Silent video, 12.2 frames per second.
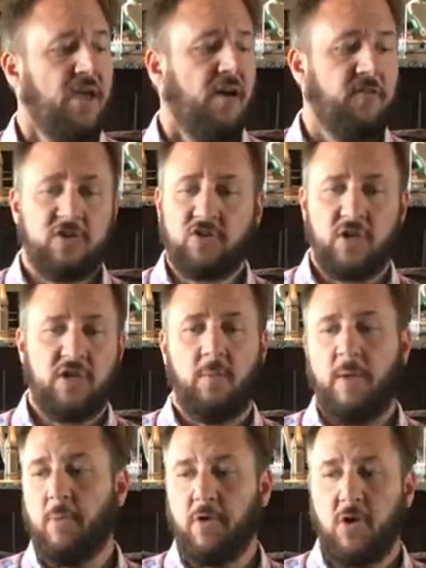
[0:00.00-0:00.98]
Eventually, you'll
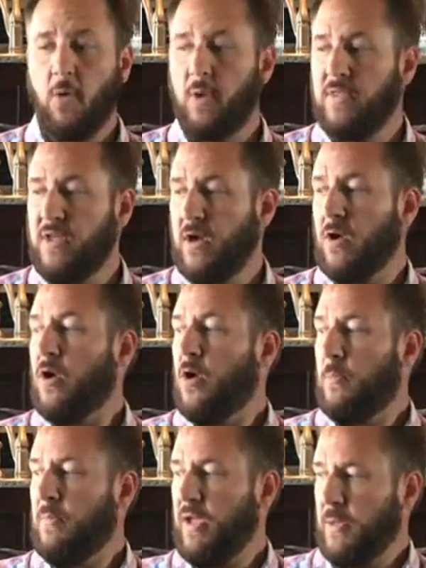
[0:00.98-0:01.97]
be able to go in there,
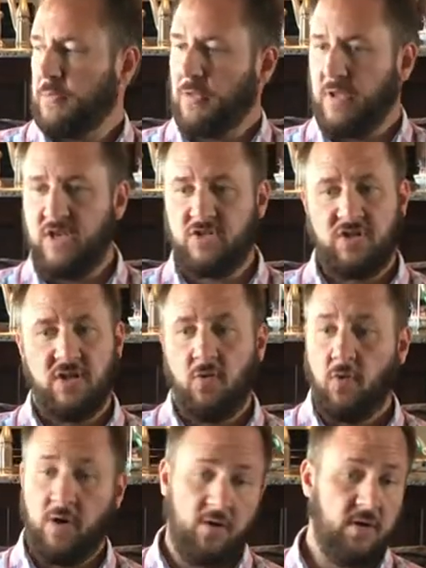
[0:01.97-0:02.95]
pick up the leash,
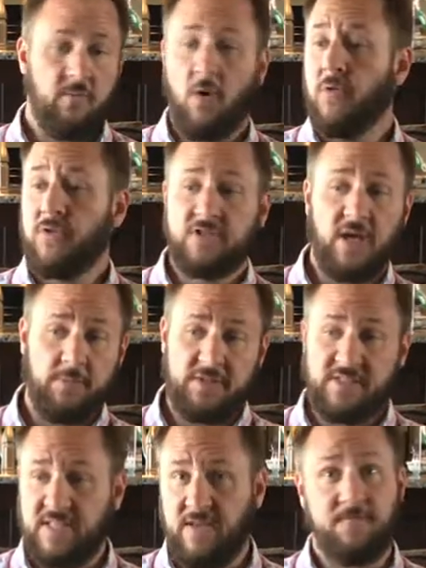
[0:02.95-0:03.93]
or go in there, tell him to
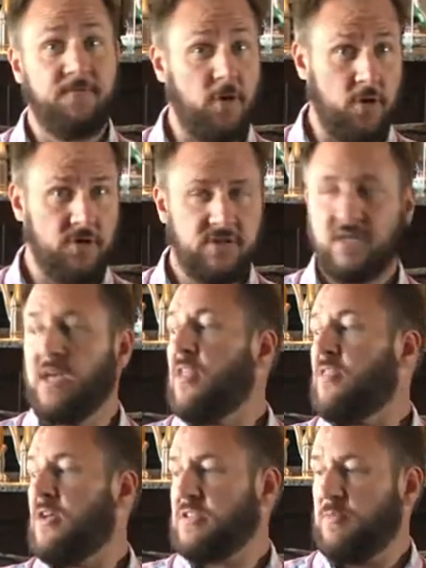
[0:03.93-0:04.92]
sit first,
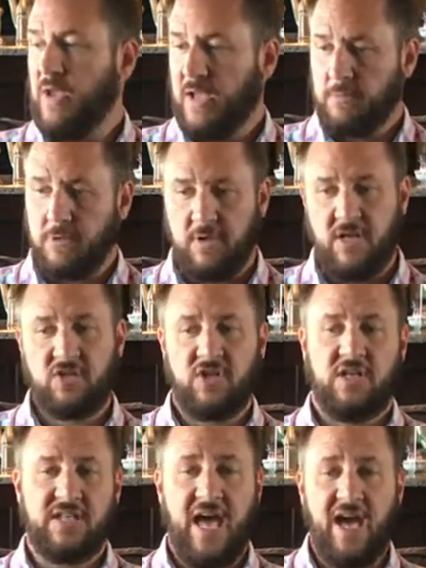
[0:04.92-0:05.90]
then to pick up the leash,
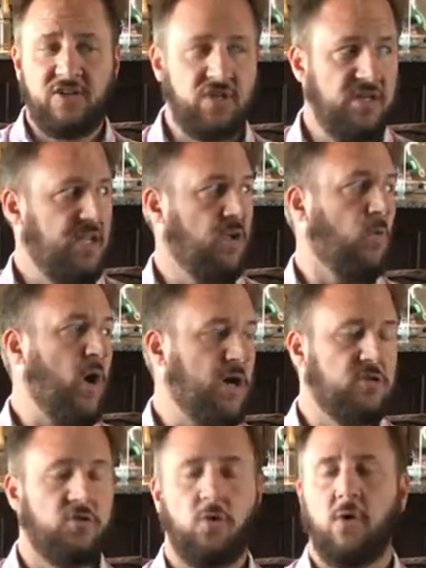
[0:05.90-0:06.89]
attach it, and
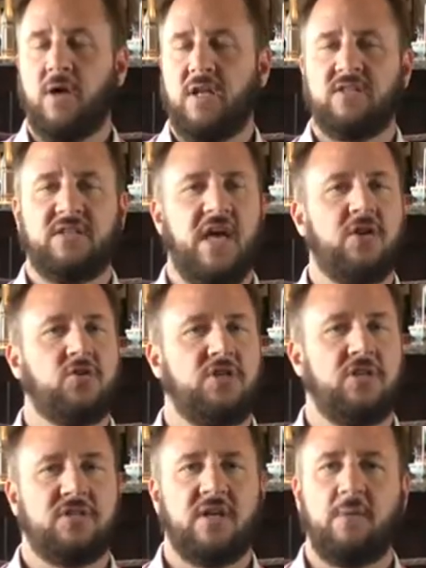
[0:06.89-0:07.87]
walk to the door, and his energy
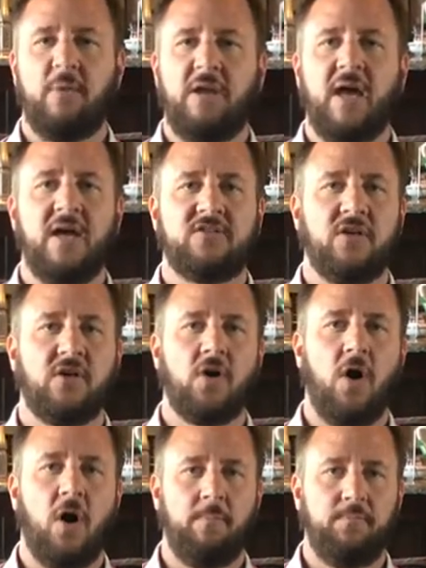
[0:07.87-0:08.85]
is going to be nice and
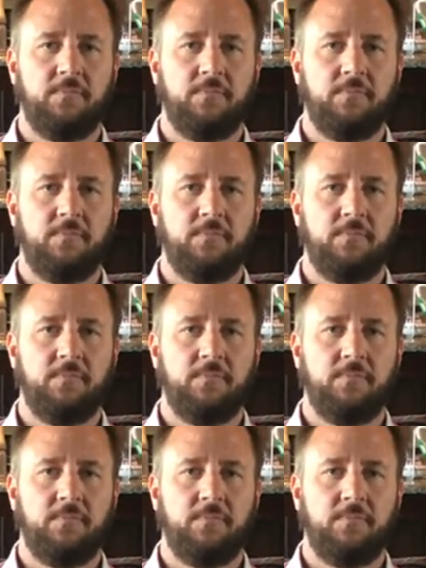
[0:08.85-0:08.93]
calm.